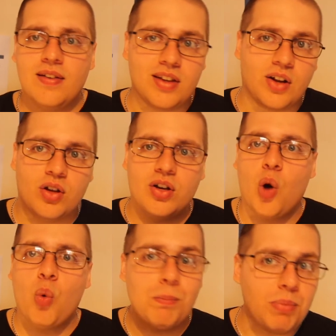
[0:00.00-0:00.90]
you got a
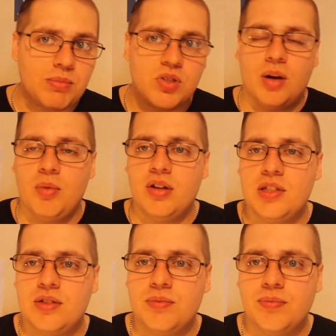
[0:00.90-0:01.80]
1 pip stop
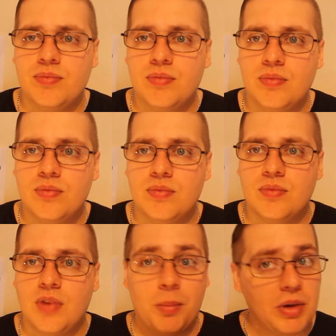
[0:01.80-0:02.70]
loss.
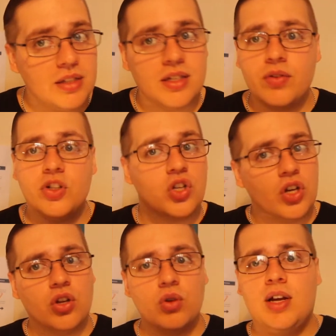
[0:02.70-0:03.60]
I'm being serious. You
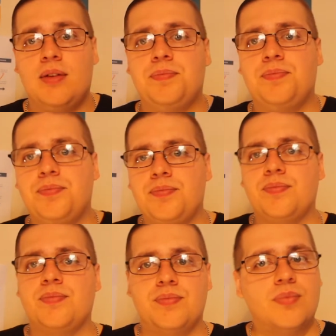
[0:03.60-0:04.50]
can do that.
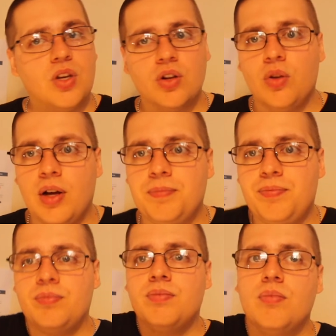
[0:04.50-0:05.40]
You can do that.
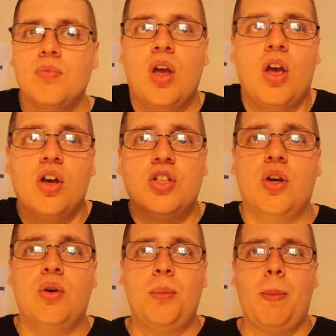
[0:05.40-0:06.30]

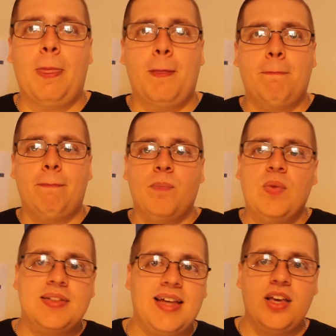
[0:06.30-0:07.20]
So
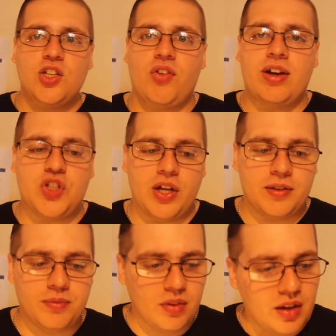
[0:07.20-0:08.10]
take your strategy
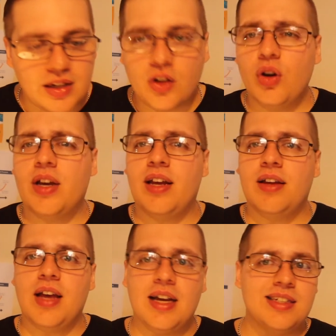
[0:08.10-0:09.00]
and look at it
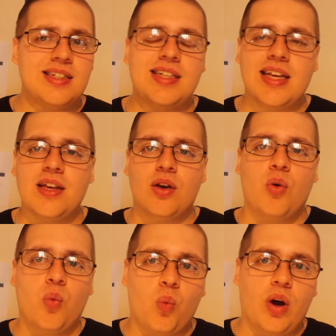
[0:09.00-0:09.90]
and see
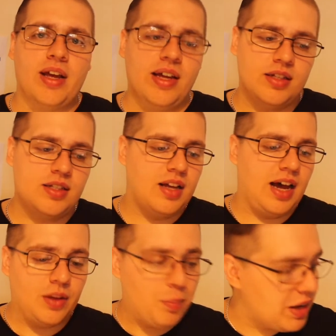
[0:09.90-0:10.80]
what it is.
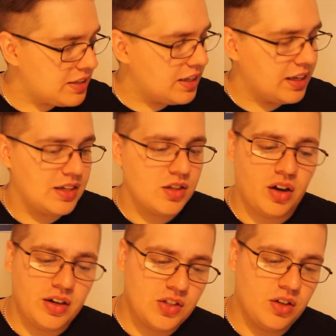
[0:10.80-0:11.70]
And the best thing is,
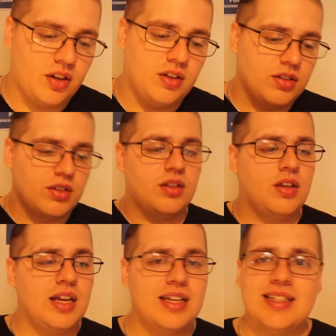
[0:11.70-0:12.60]
honest to God,
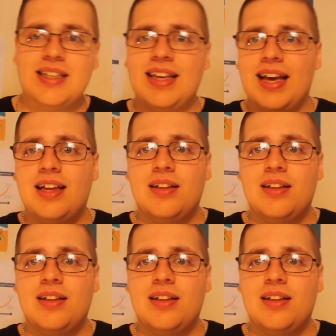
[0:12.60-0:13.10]
is get